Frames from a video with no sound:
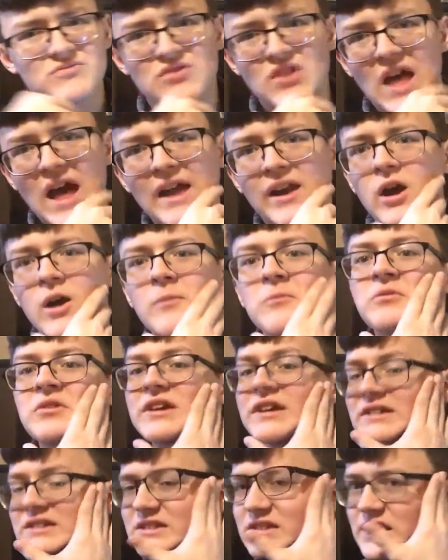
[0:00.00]
That
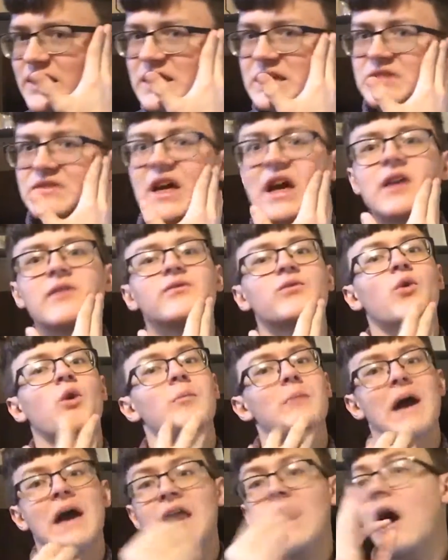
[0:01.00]

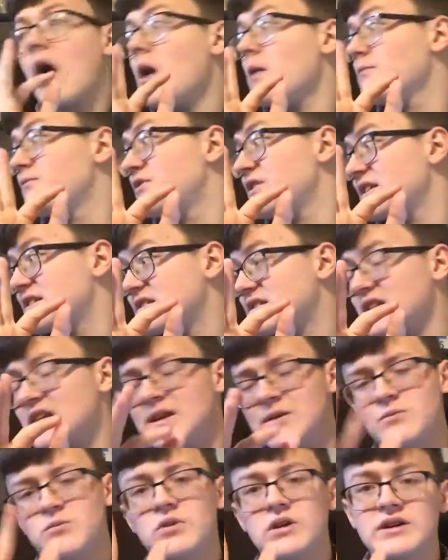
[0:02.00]
format
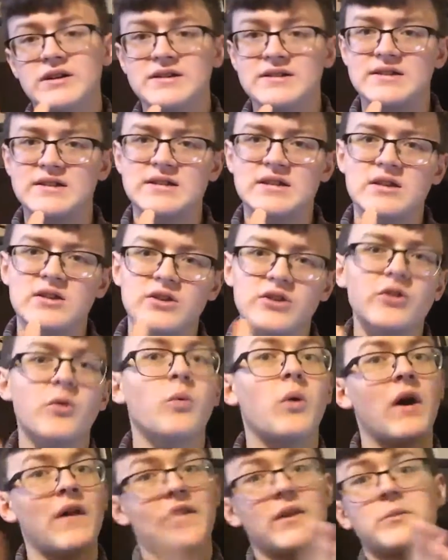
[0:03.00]
obviously was the
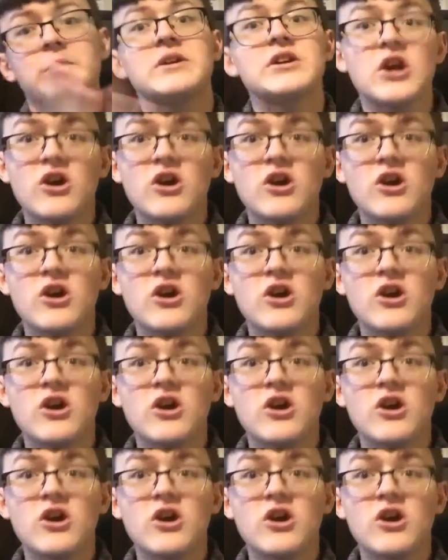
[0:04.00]
one that we